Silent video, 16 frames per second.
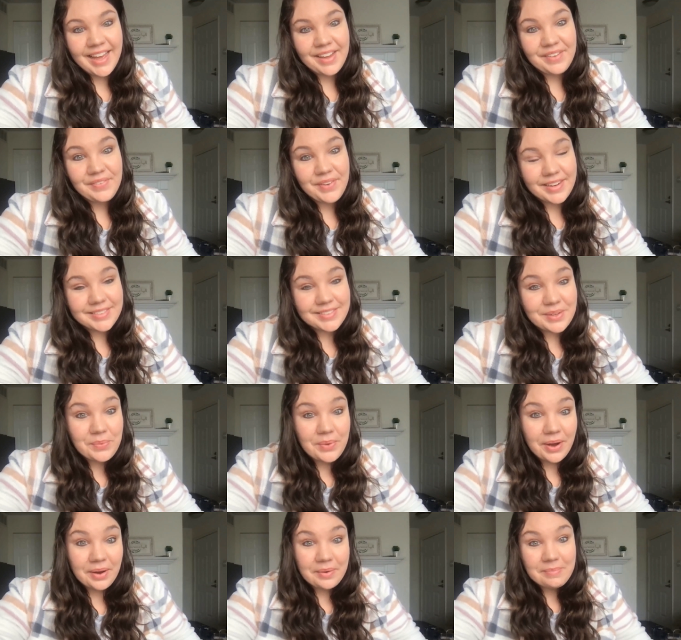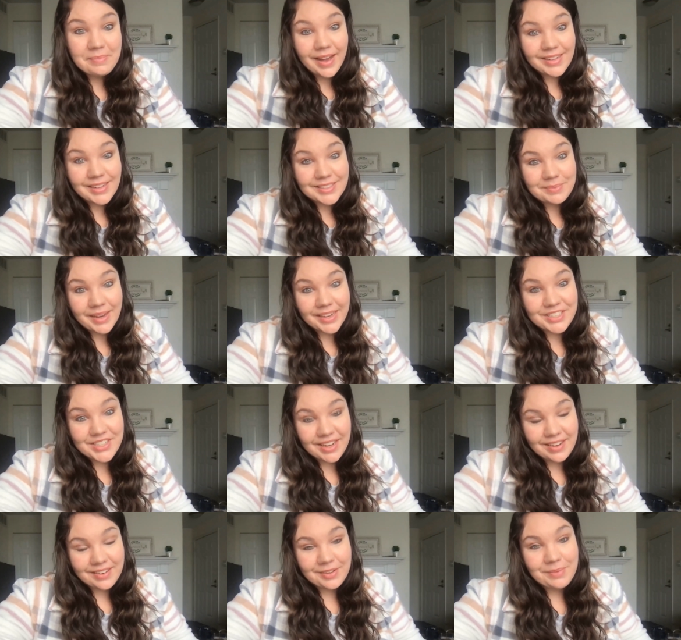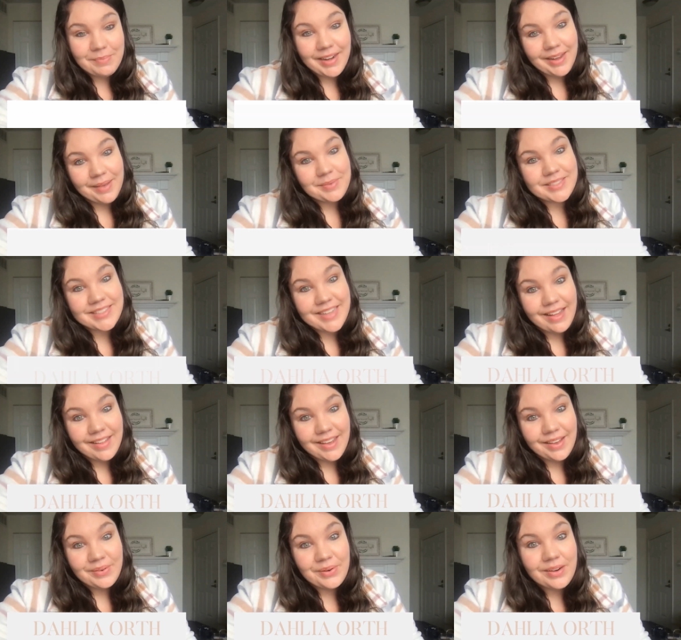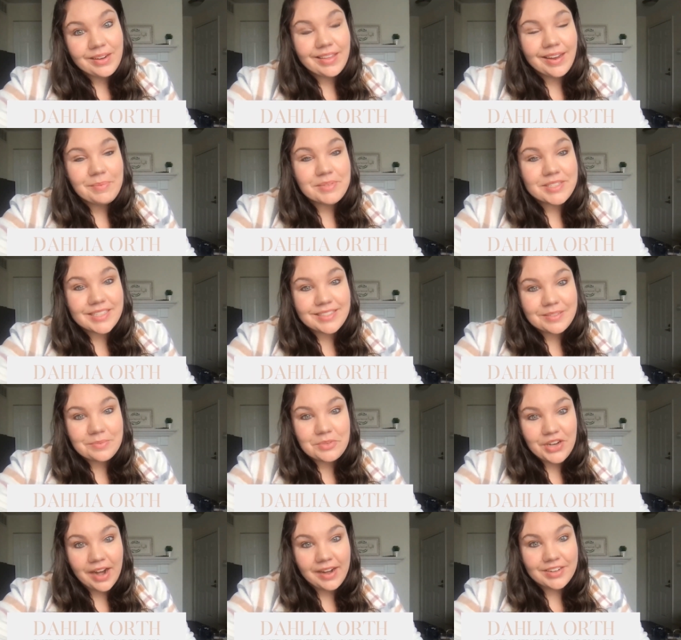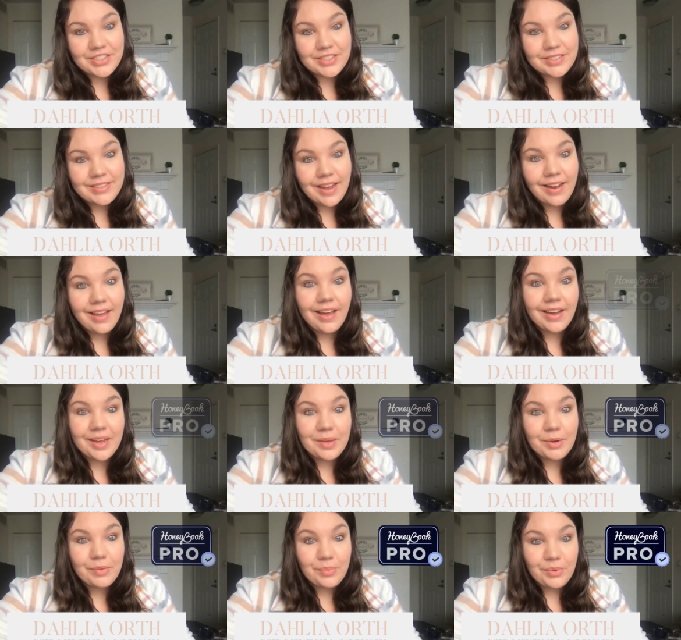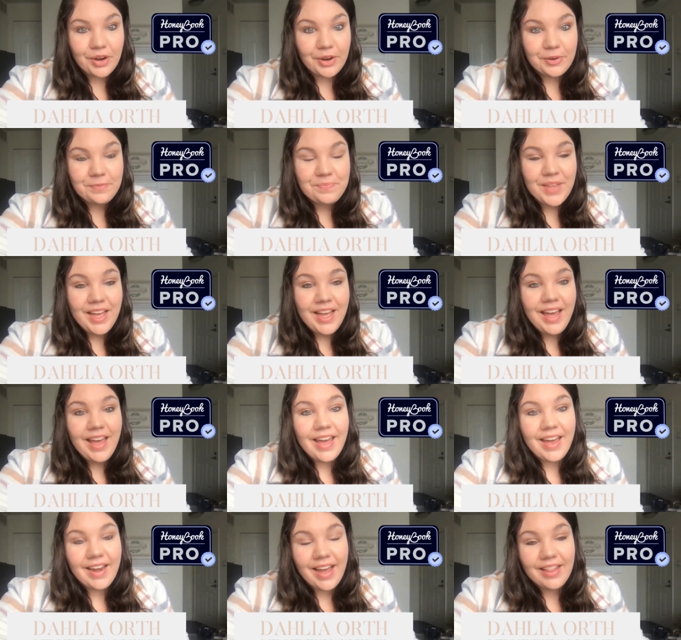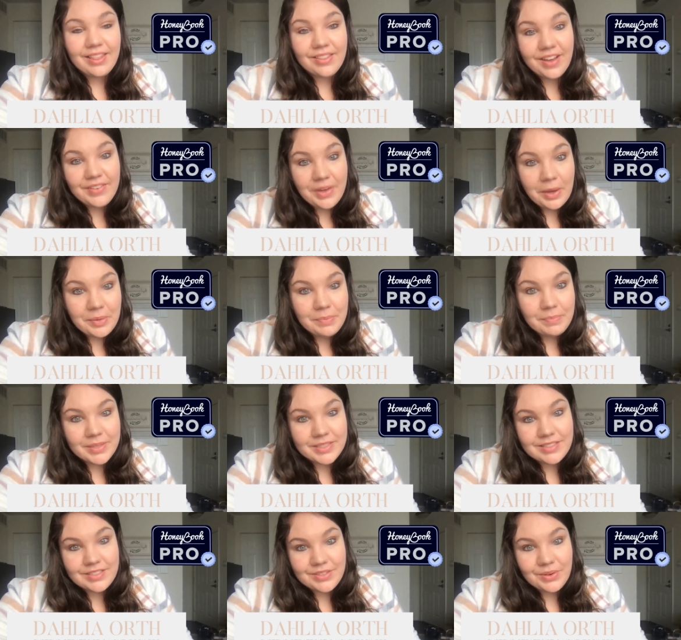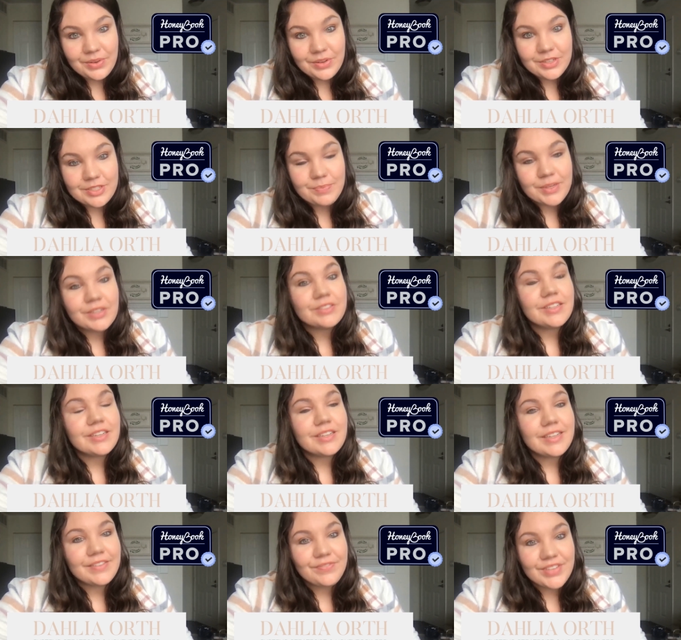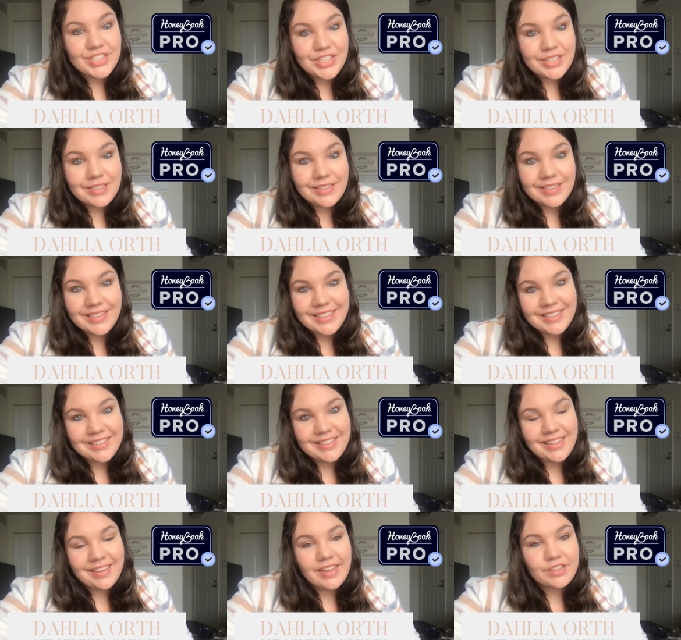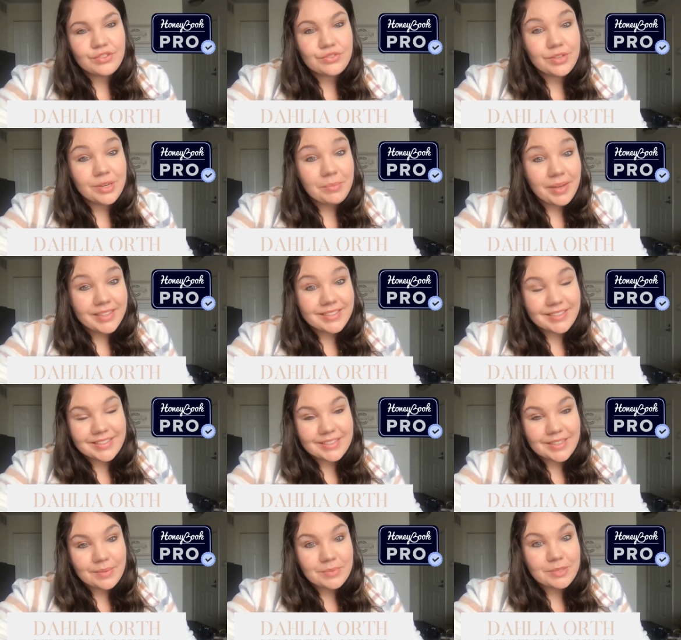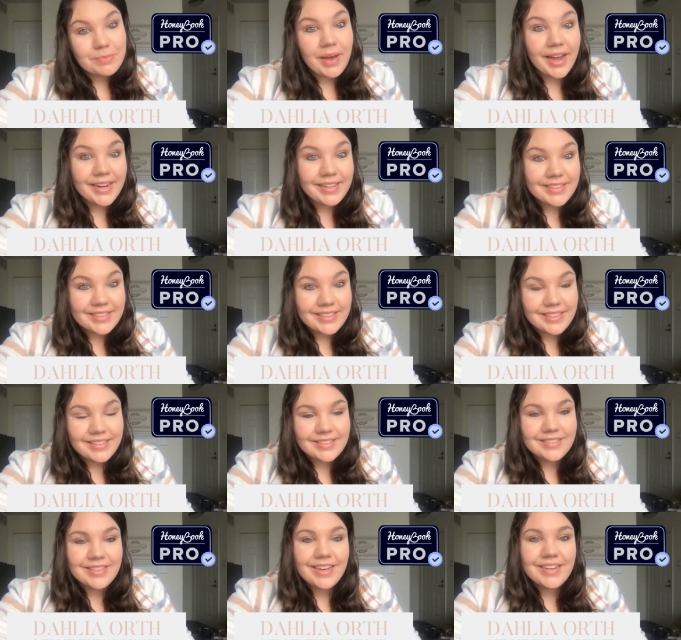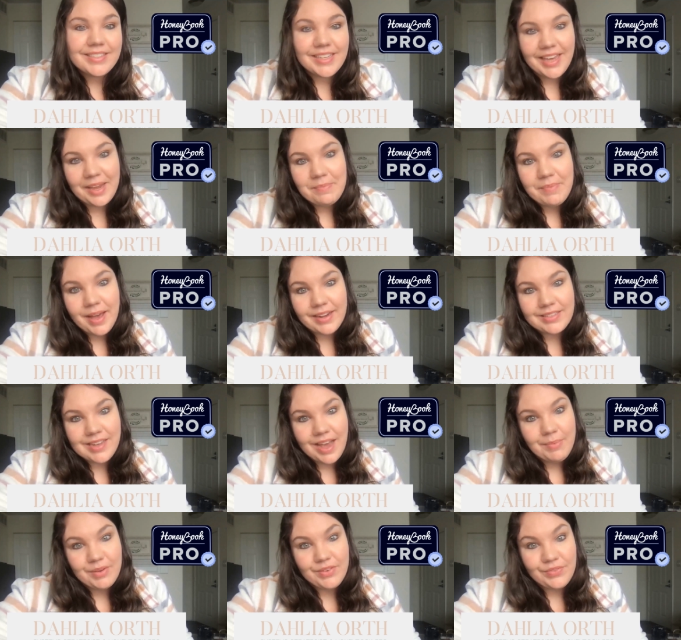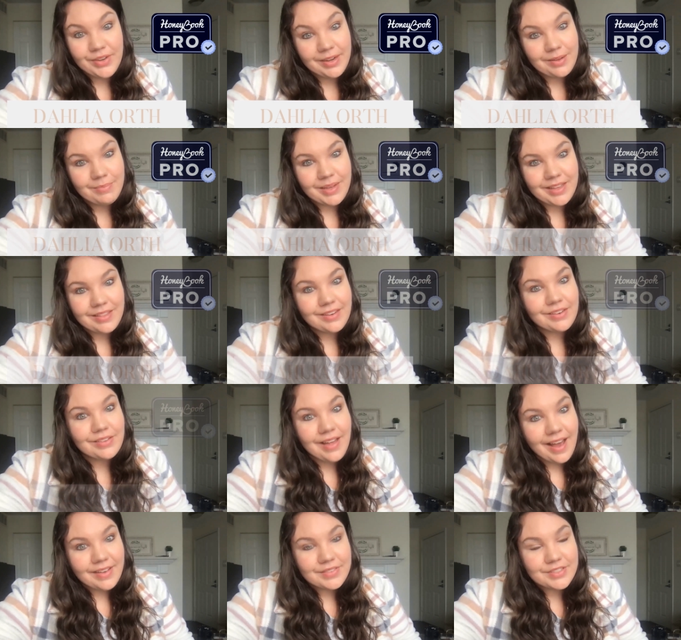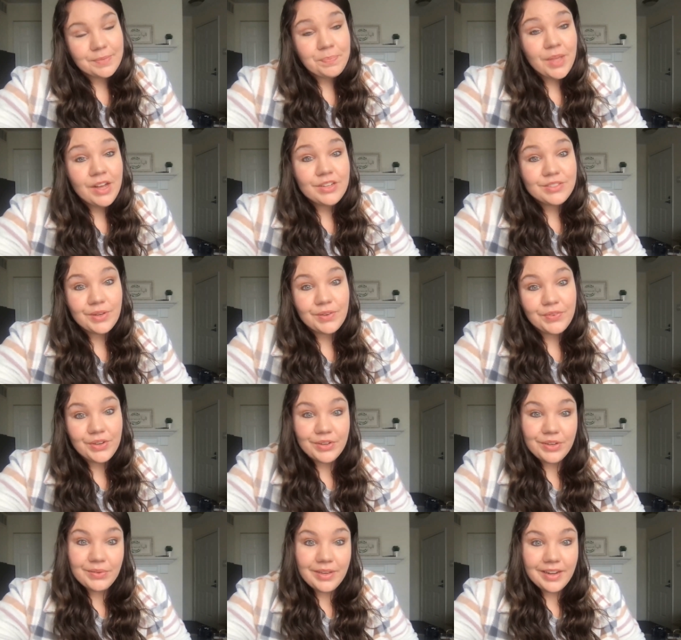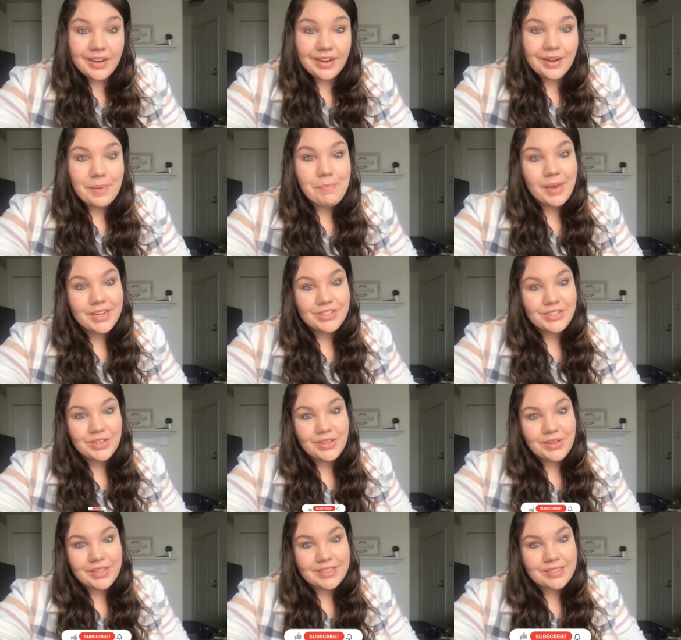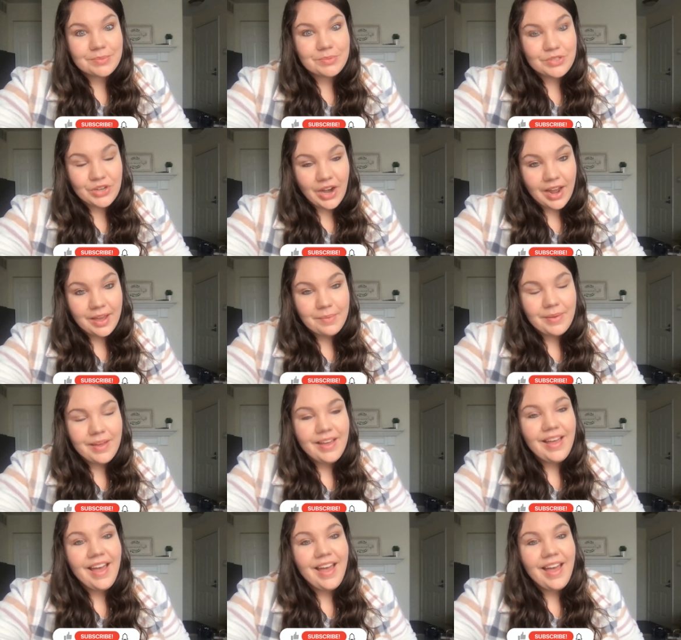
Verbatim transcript: Hey friend, welcome back to my channel. My name is Dahlia Orth and I'm a system strategist and a HoneyBook pro. And I love helping business owners build efficient, easy, and streamlined systems behind the scenes to gain back time and freedom in their lives. So if you're new here, make sure you hit subscribe